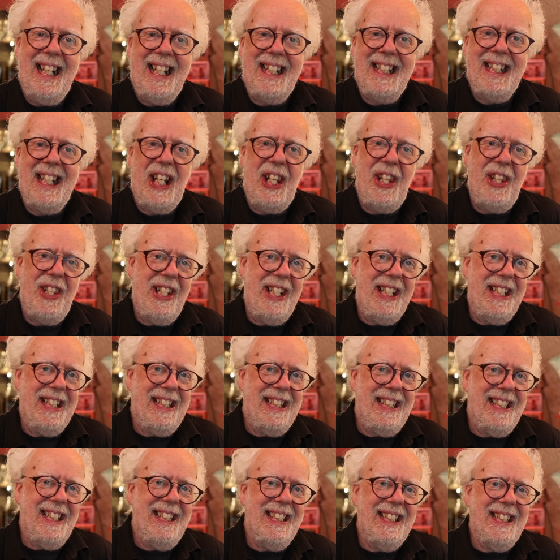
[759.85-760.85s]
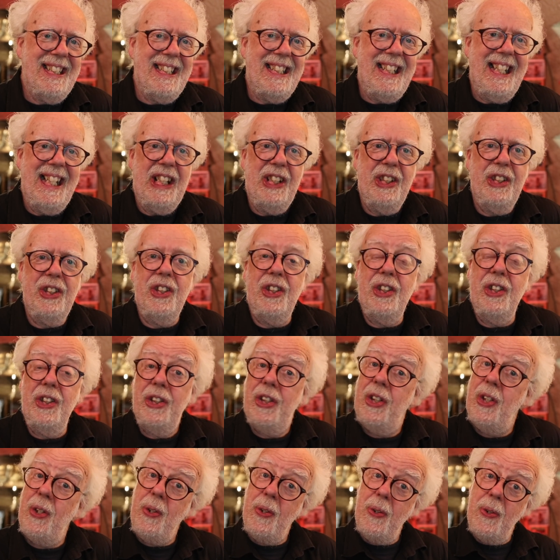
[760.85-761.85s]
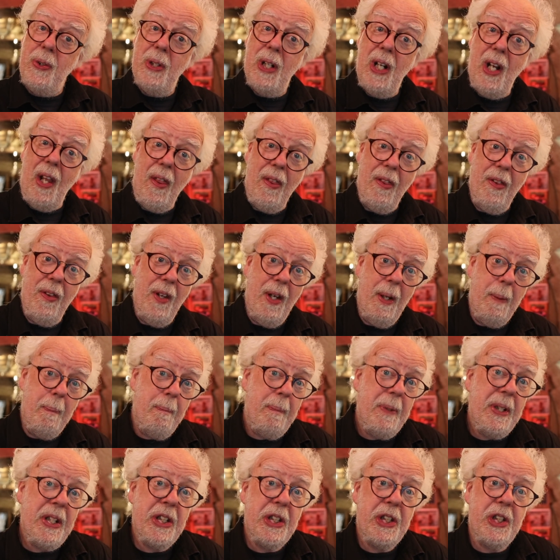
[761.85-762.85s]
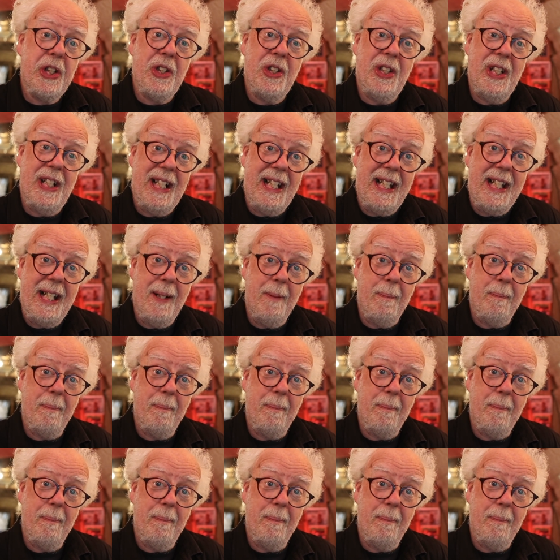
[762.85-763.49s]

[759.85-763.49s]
and I think is the answer to the mystery.